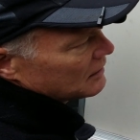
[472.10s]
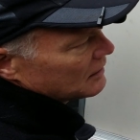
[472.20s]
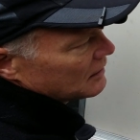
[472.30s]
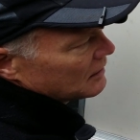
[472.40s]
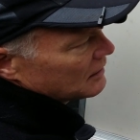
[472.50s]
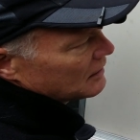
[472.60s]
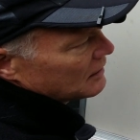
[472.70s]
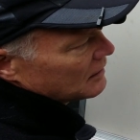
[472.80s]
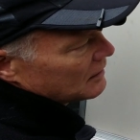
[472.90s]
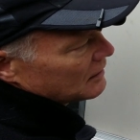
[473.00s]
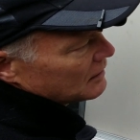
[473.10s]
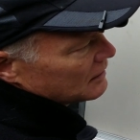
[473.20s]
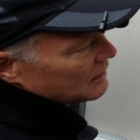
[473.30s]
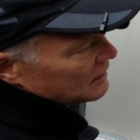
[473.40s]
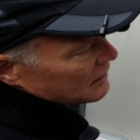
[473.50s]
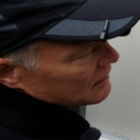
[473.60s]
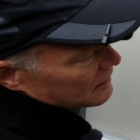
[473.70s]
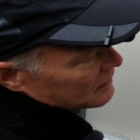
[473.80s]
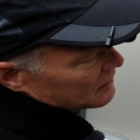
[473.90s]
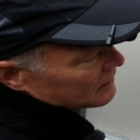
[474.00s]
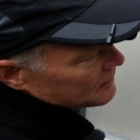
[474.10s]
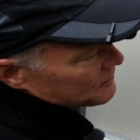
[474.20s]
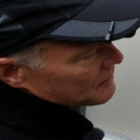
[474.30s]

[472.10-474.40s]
Nobody speaks.